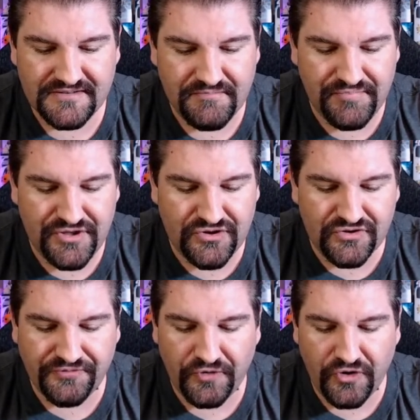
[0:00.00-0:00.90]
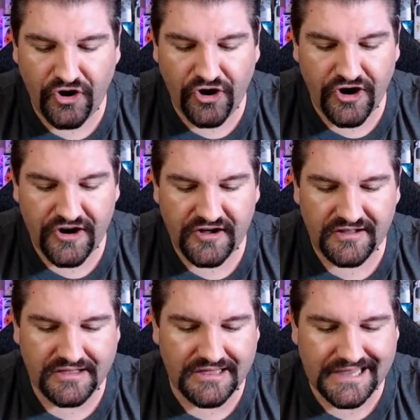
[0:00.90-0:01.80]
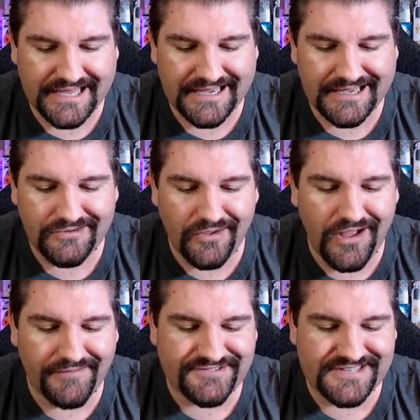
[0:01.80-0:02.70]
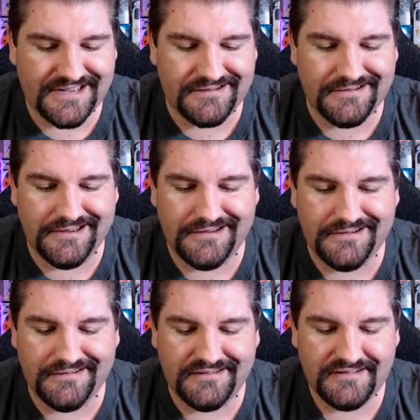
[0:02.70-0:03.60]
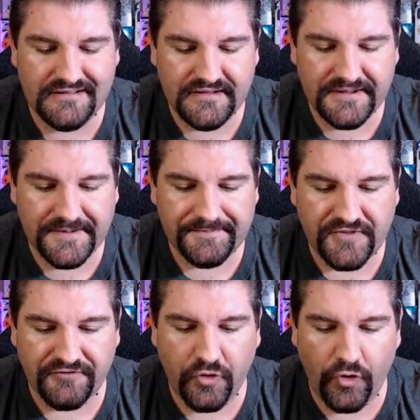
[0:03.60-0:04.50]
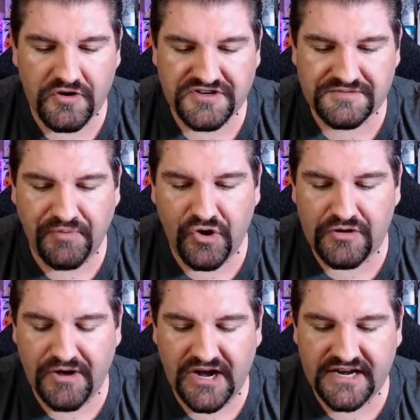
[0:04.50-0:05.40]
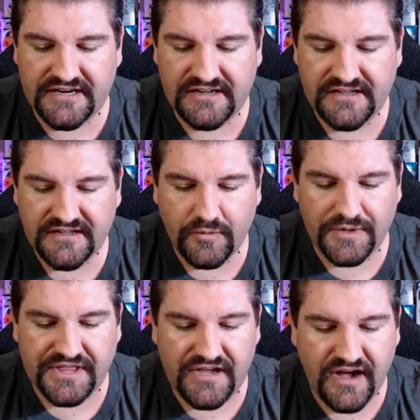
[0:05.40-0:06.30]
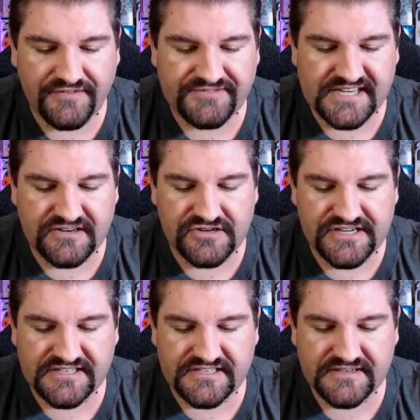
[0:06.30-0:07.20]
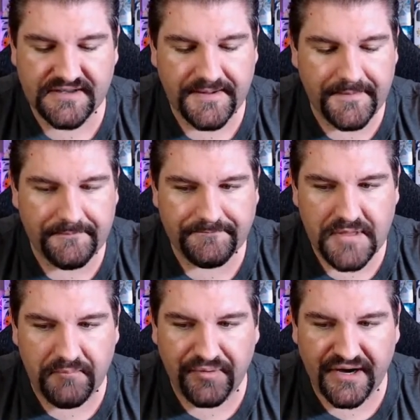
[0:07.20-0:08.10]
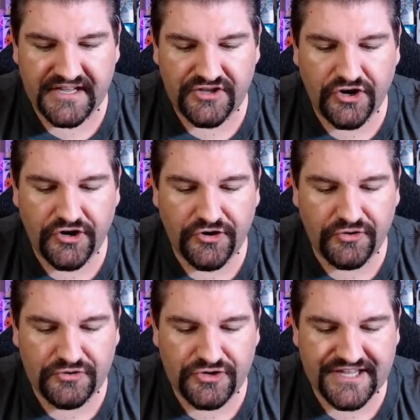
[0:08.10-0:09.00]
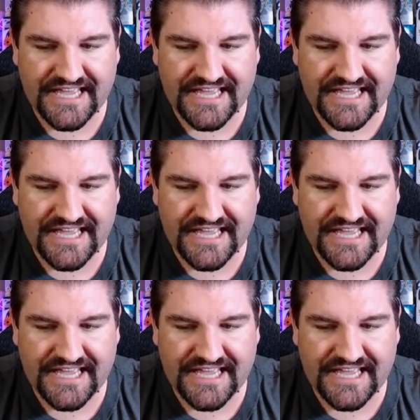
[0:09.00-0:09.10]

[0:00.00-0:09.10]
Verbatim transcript: Beautiful card. A little off-center here. Of course, Pokemon with the off-centerness. But yo, look at